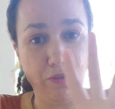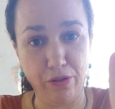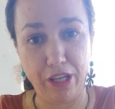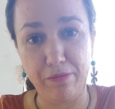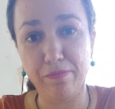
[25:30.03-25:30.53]

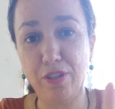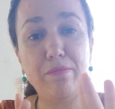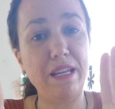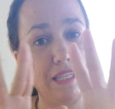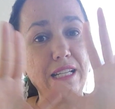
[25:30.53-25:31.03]
Okay, so
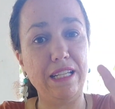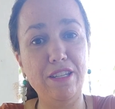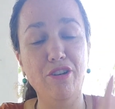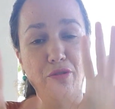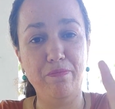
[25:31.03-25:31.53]
basically,
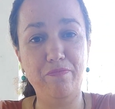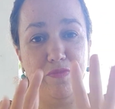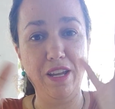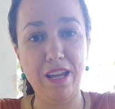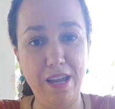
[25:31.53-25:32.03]

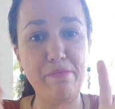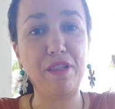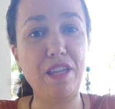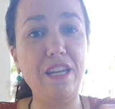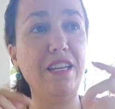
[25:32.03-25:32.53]

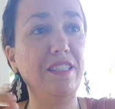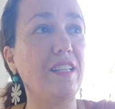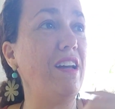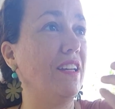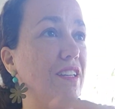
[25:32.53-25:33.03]
everything is
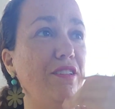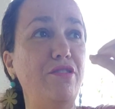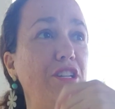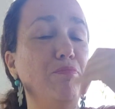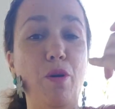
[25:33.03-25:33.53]
like you
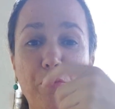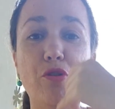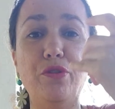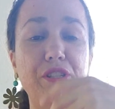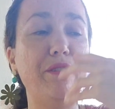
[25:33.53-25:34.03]
need
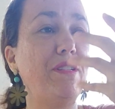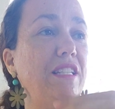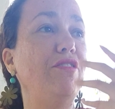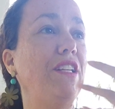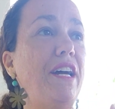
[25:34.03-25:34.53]
popcorns every
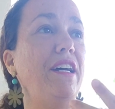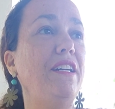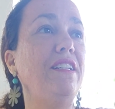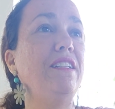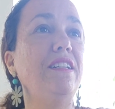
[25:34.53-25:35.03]
single day,